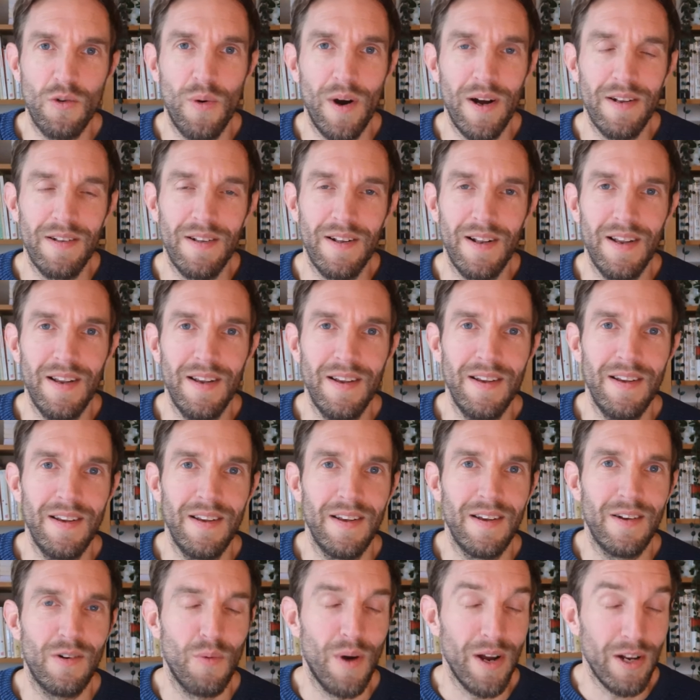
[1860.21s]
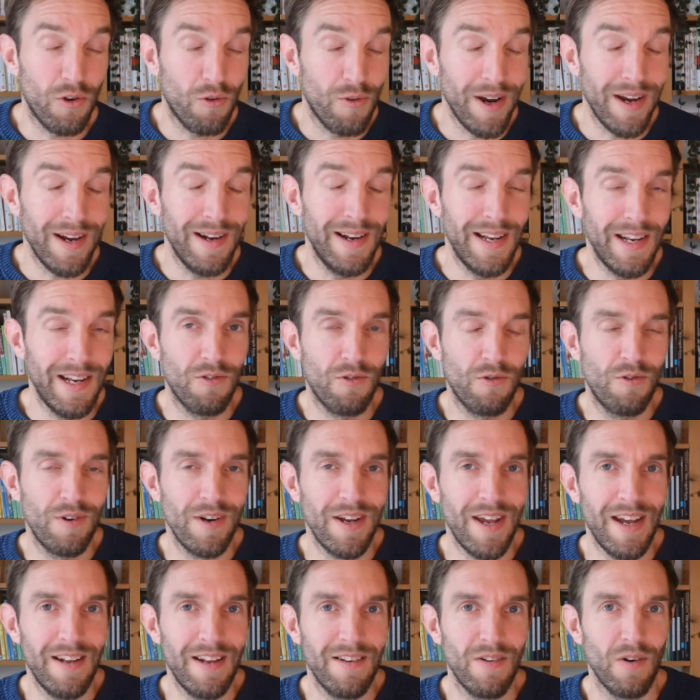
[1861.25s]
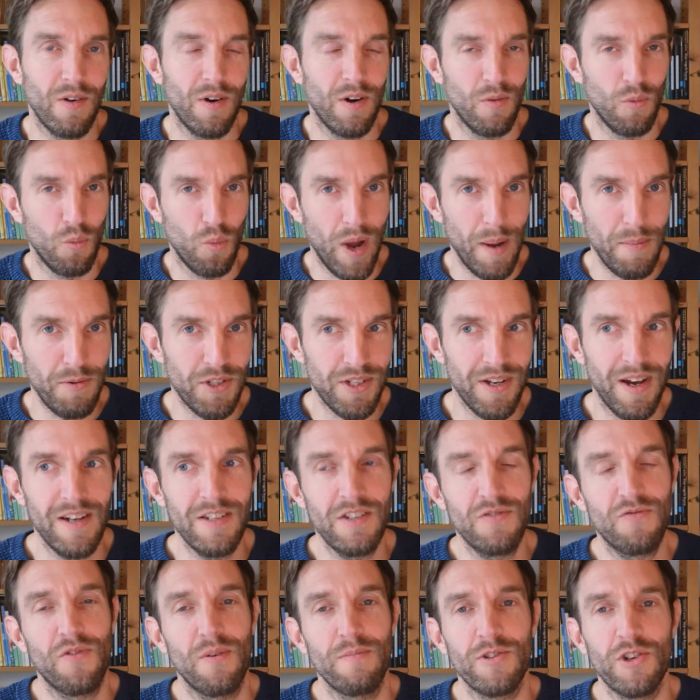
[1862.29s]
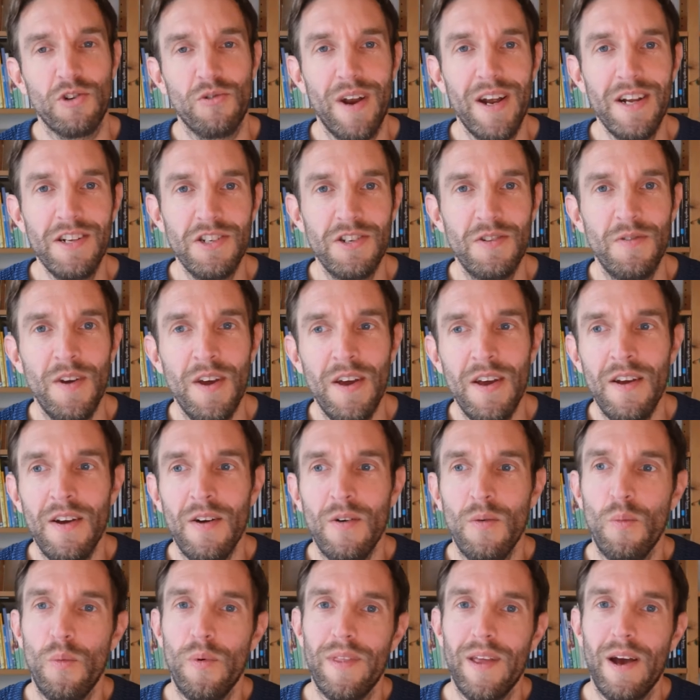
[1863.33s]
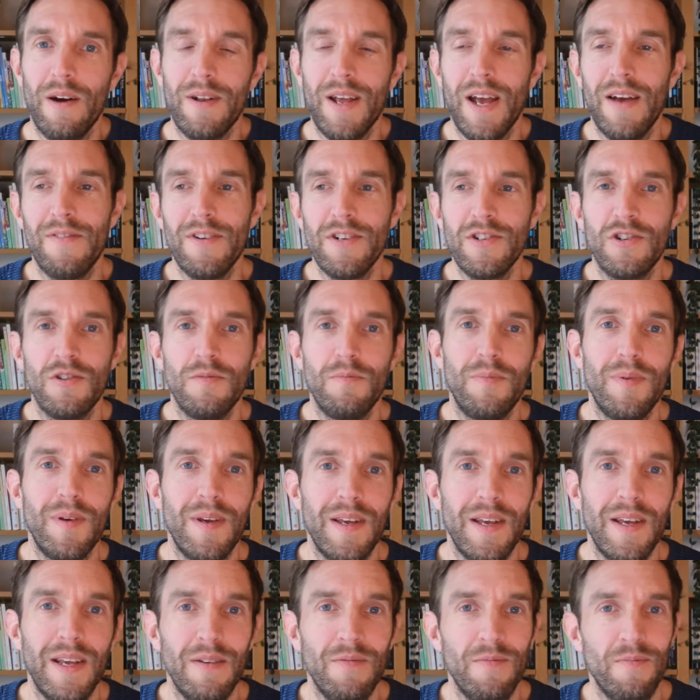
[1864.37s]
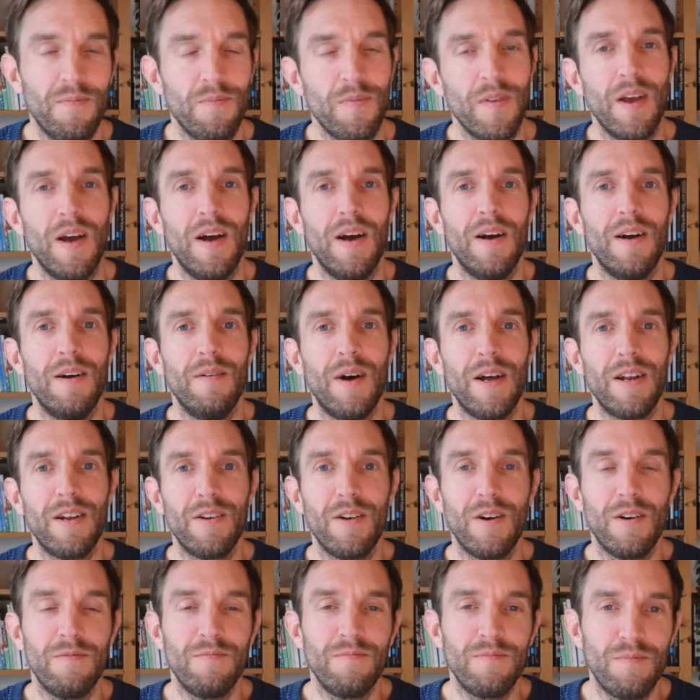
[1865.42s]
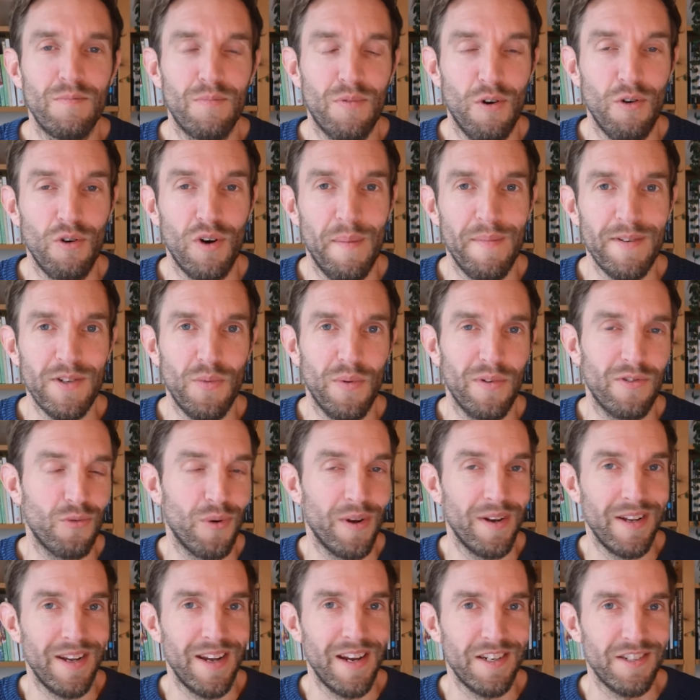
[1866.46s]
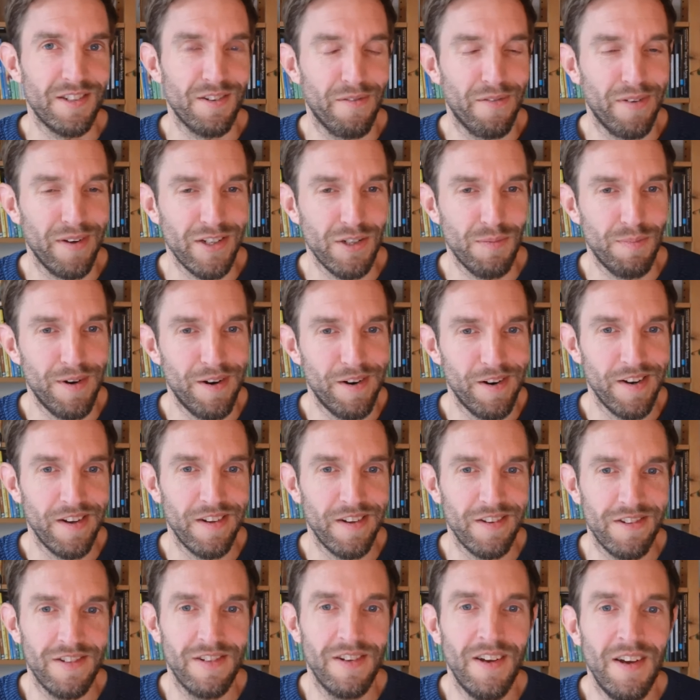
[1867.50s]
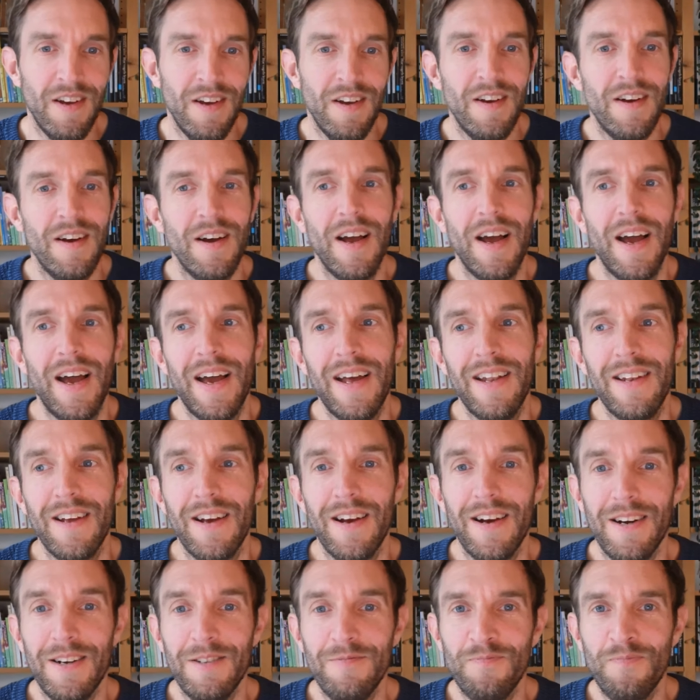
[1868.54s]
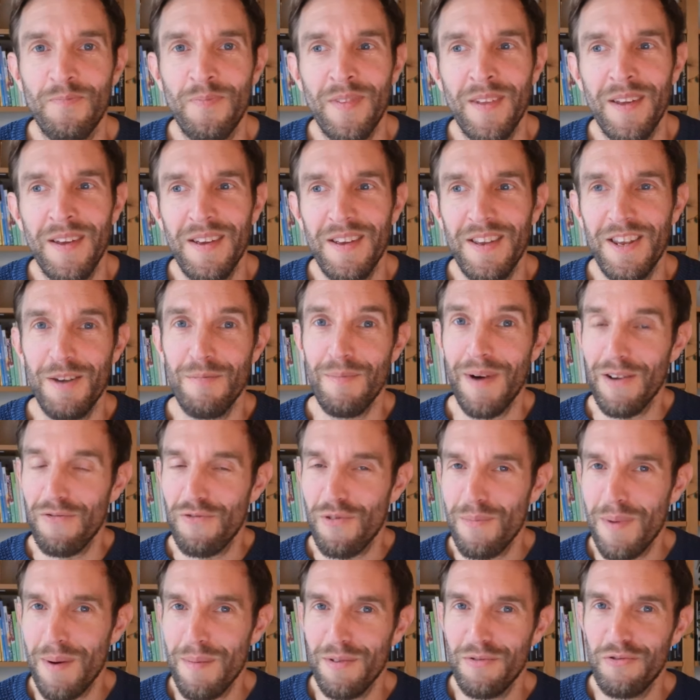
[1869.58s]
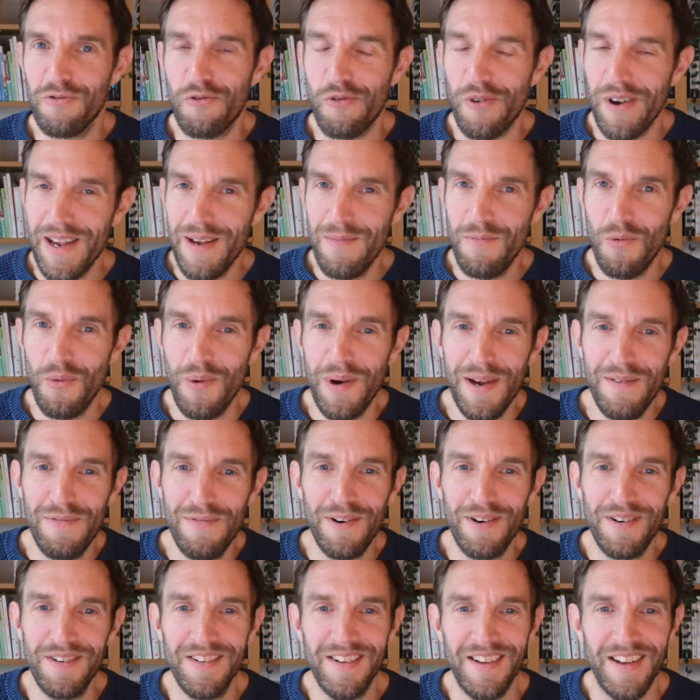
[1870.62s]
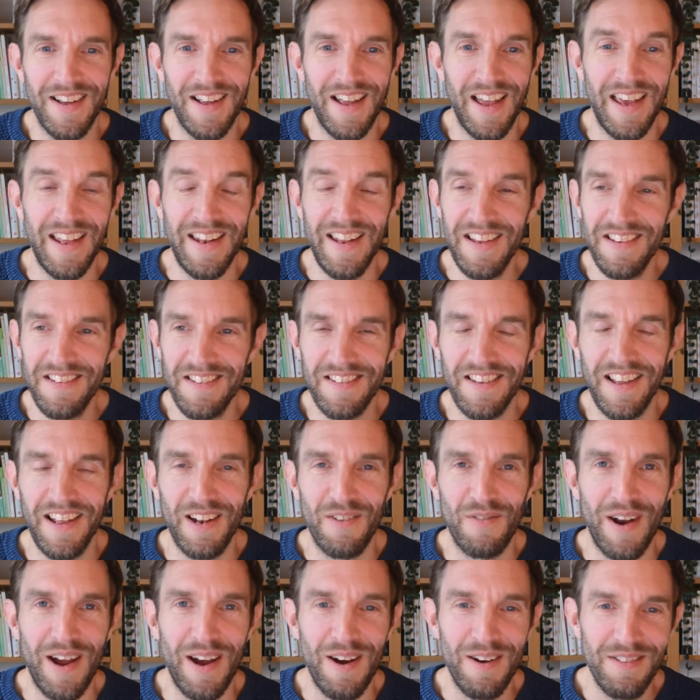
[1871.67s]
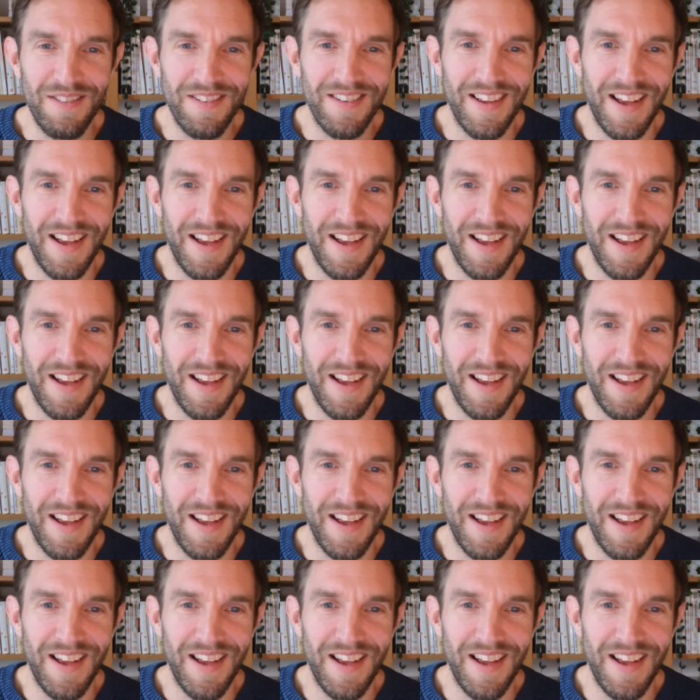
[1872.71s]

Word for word: quietly, quite quickly create uh, websites from scratch without having to be, uh, I don't know, programmers with 20 years of experience. Mm-hmm. And um, you might remember Dreamweaver. It is still around.